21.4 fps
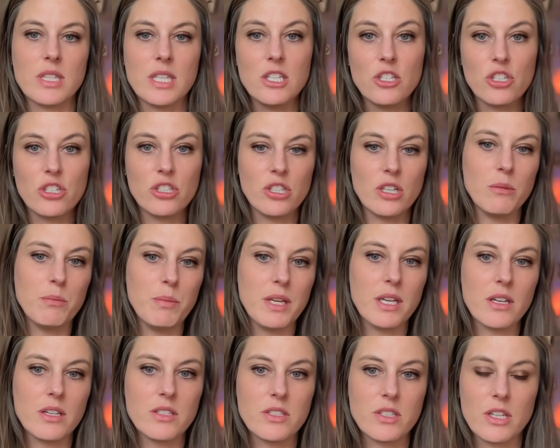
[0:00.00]
These should be
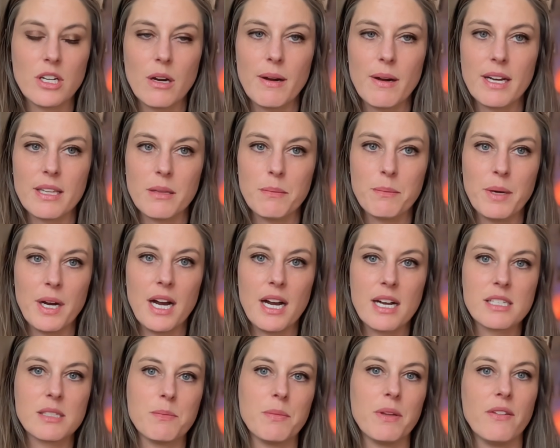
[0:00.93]
good to go out the
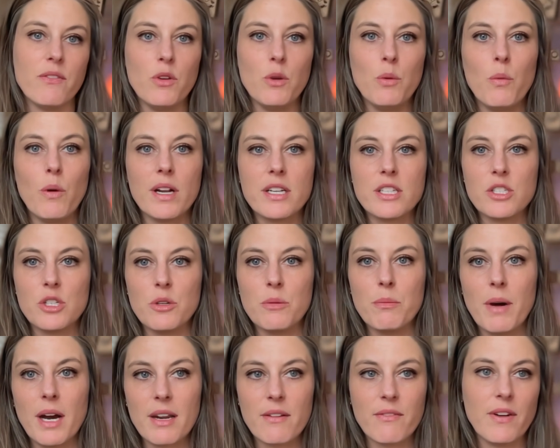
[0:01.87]
box, but if you want to
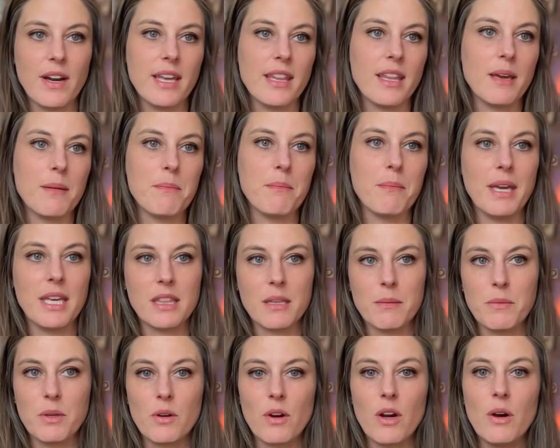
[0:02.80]
modify them, make
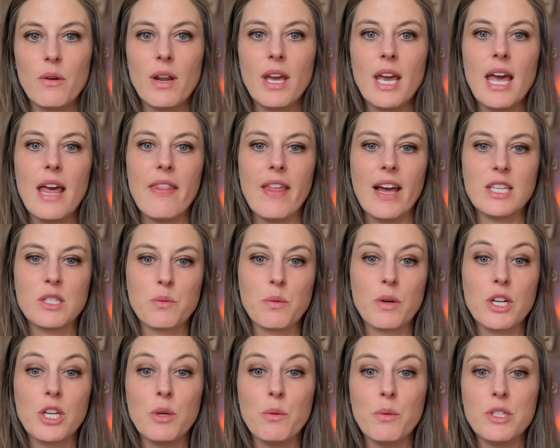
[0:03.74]
them your own, that's
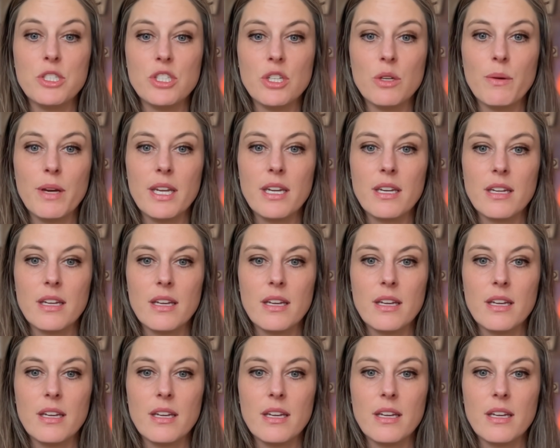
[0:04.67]
where you would do it.